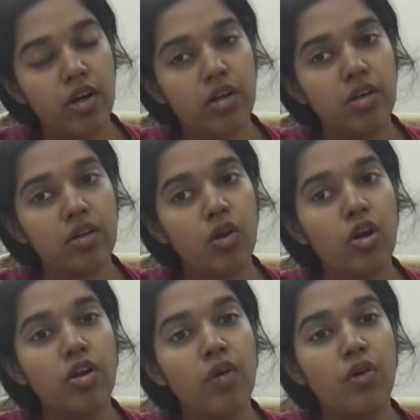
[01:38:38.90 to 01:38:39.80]
in
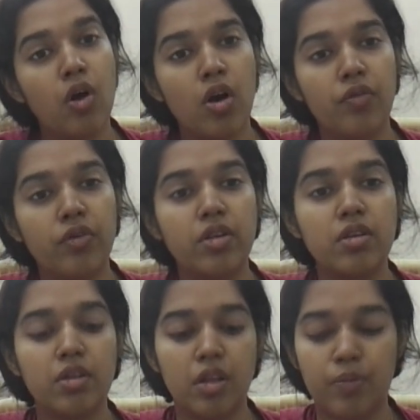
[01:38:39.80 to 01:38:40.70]
order to have the
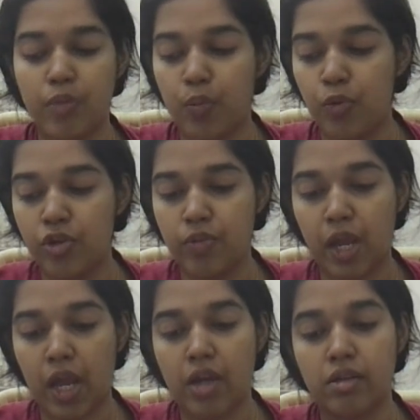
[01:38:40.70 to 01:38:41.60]
confidence in the proposed
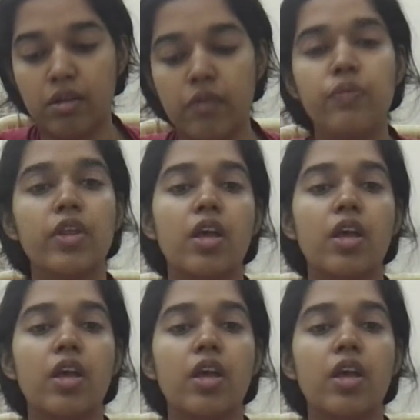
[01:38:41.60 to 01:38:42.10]
mechanism,